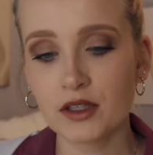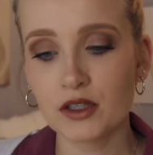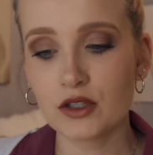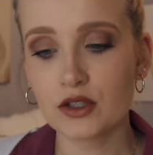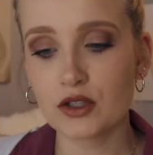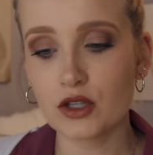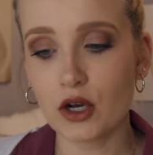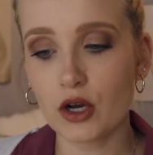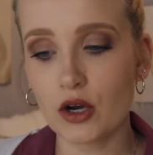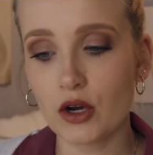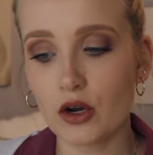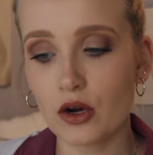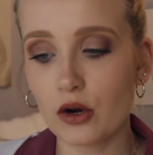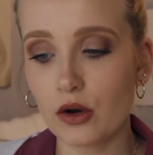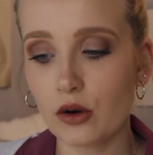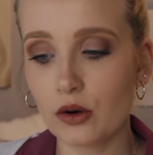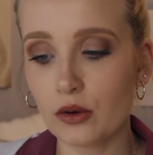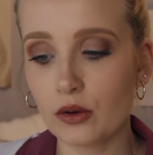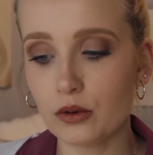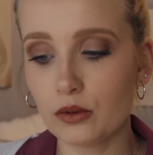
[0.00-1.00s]

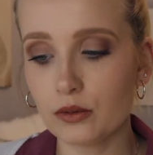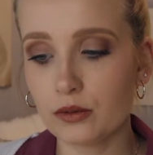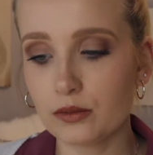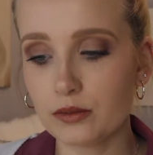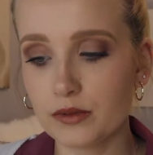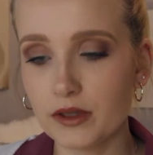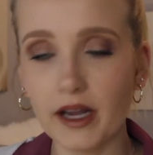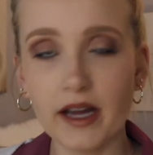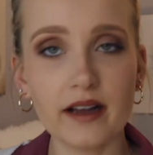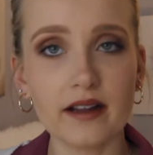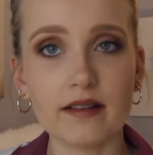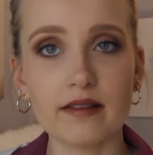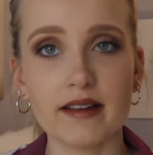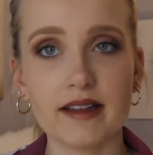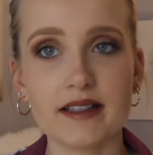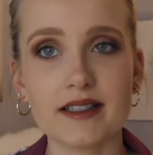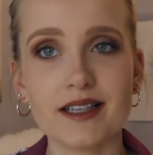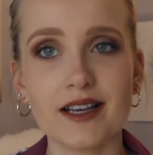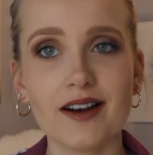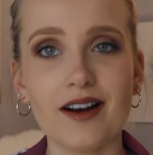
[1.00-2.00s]
So yeah,
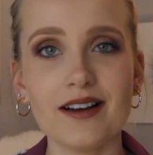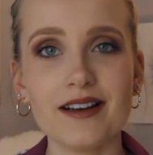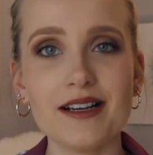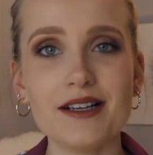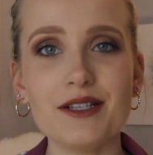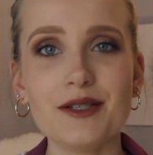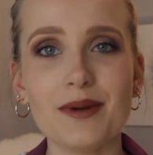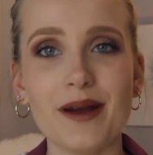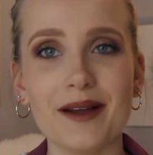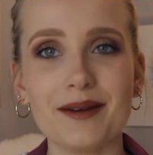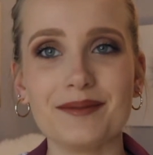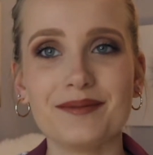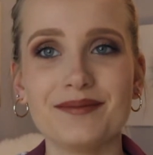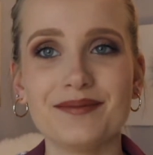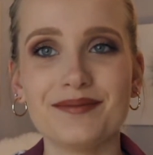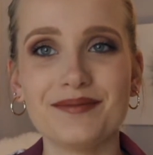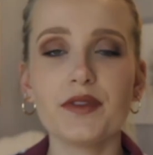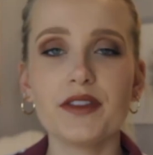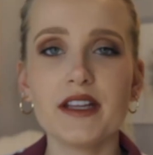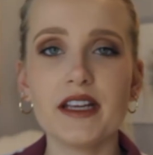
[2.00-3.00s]
let's get on into it.
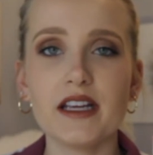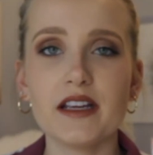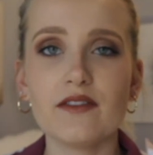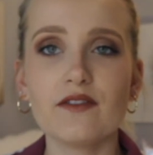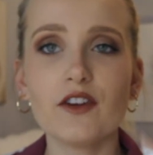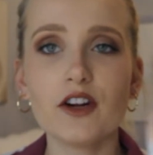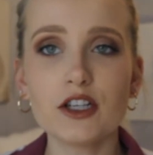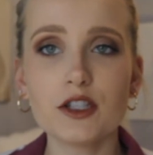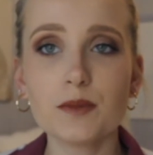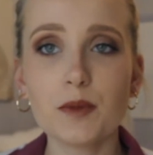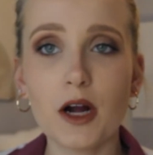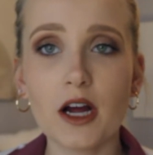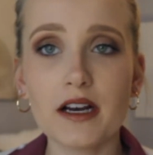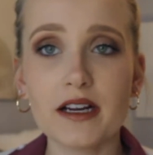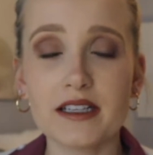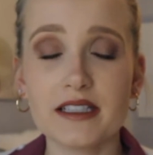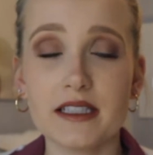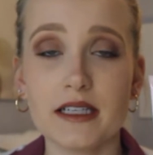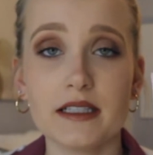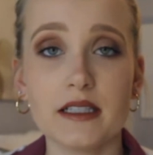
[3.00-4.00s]
The first
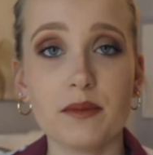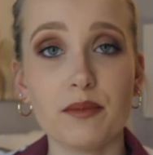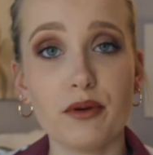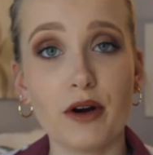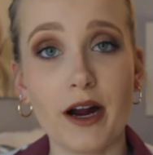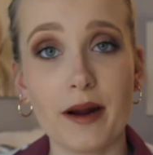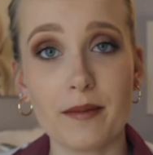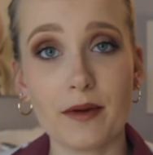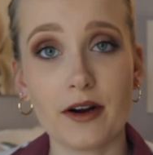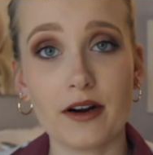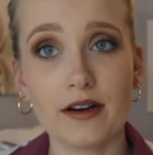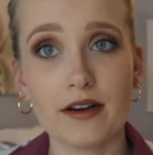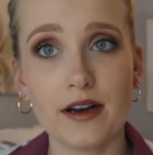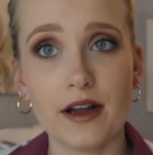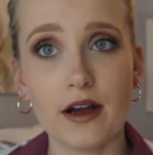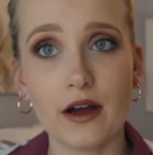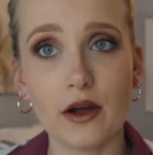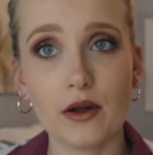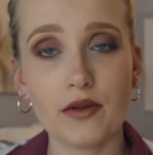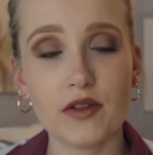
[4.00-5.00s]
product is a primer.
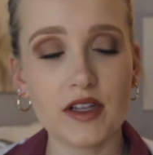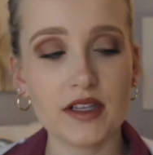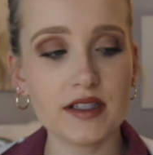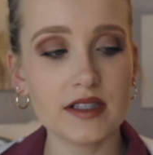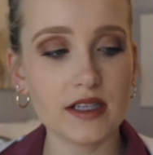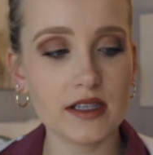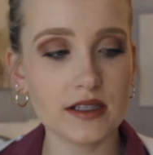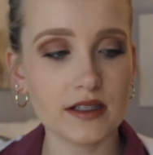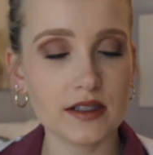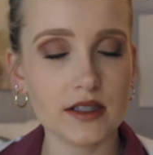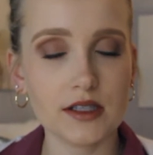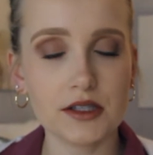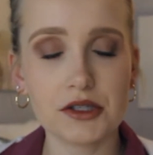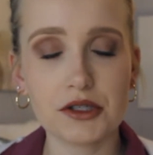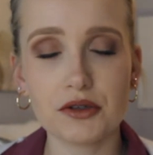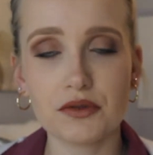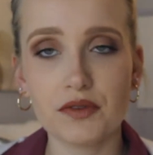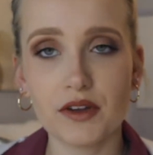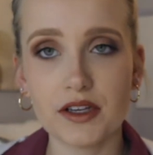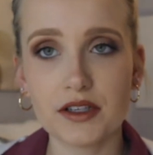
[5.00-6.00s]
Now this is the
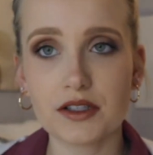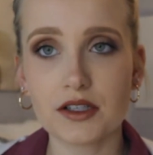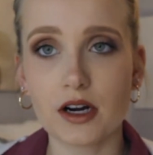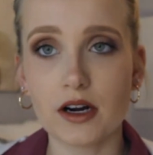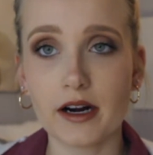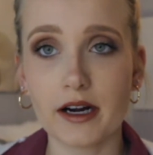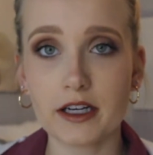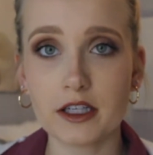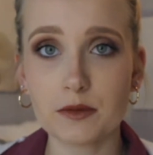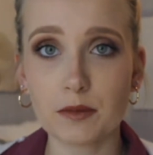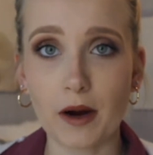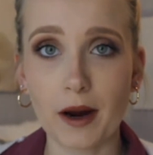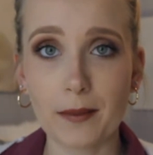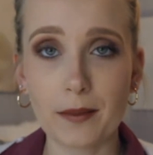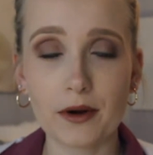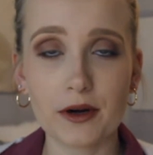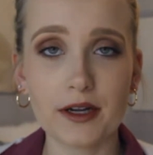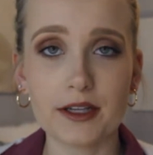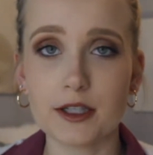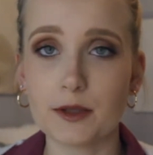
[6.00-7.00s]
Too Faced RX
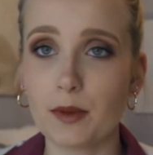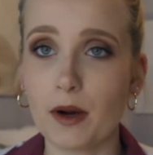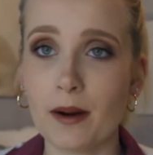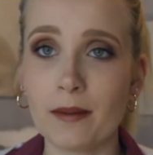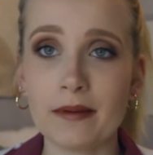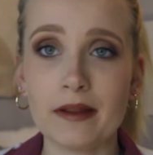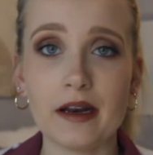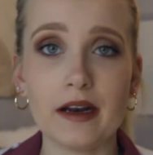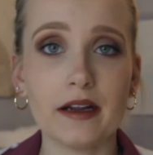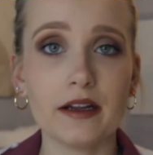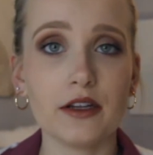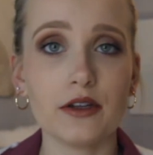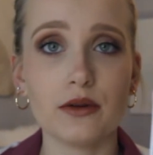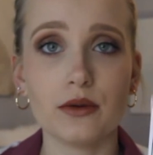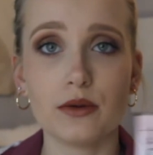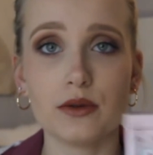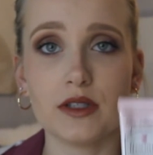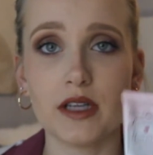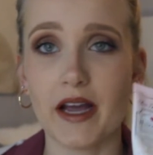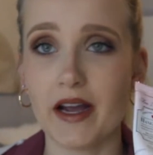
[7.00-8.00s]
primer. It's a primer that I
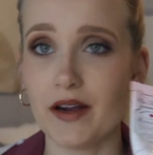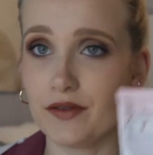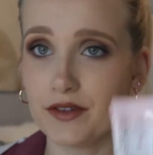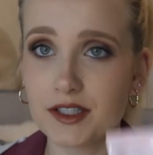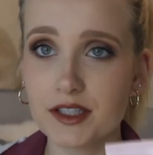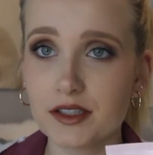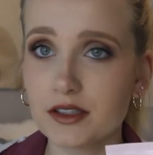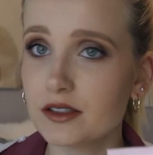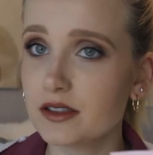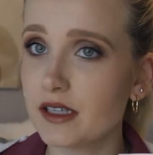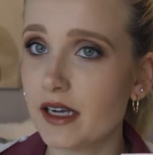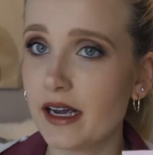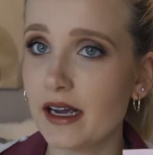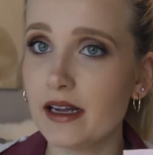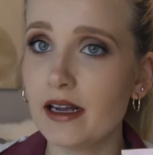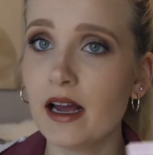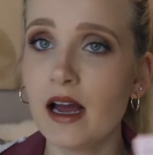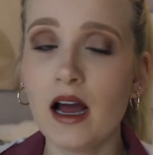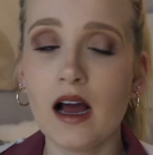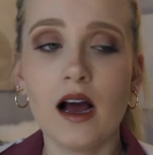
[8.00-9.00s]
use every single
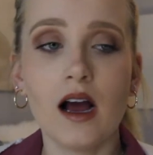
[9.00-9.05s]
day.